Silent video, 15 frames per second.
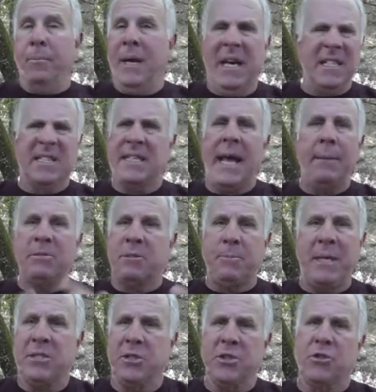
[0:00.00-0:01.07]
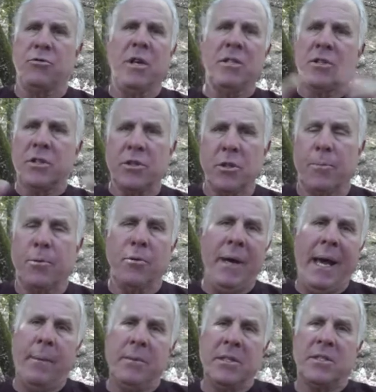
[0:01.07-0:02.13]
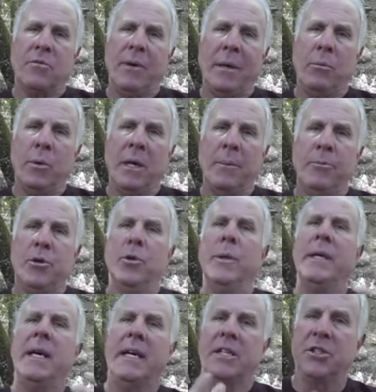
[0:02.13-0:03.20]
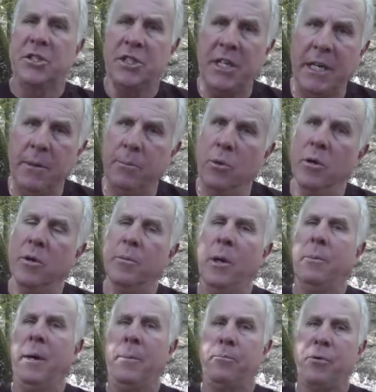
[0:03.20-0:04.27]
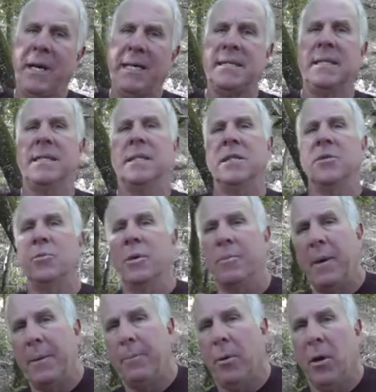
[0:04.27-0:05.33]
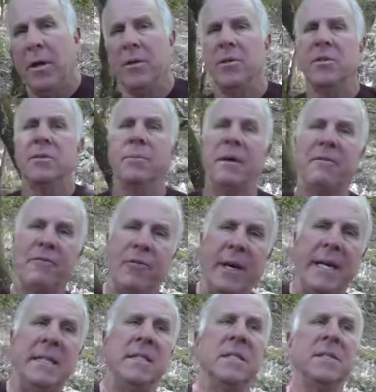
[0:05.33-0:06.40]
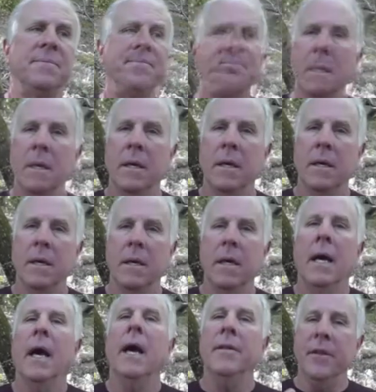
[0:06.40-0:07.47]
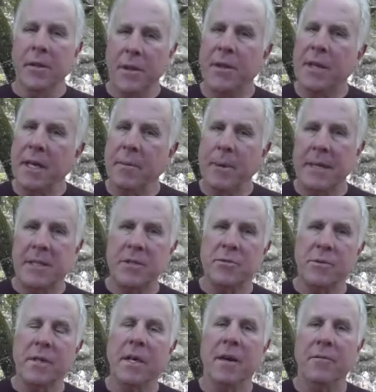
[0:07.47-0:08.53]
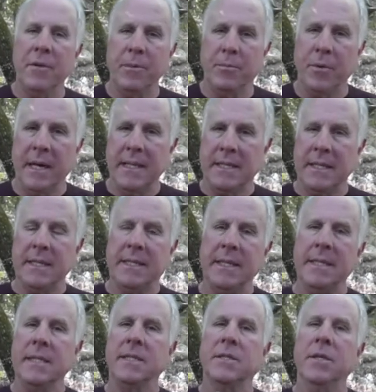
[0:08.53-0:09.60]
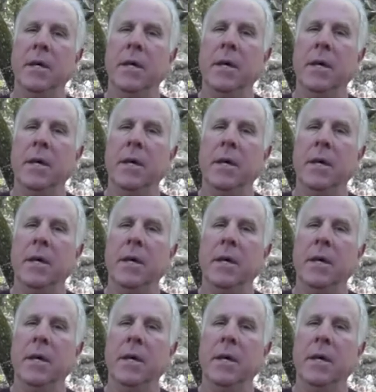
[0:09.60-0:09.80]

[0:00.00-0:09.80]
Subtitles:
establish special structures or parameters around what I'm doing. I could share more about my processes with my partners and my friends. Another thing about this recovery process and this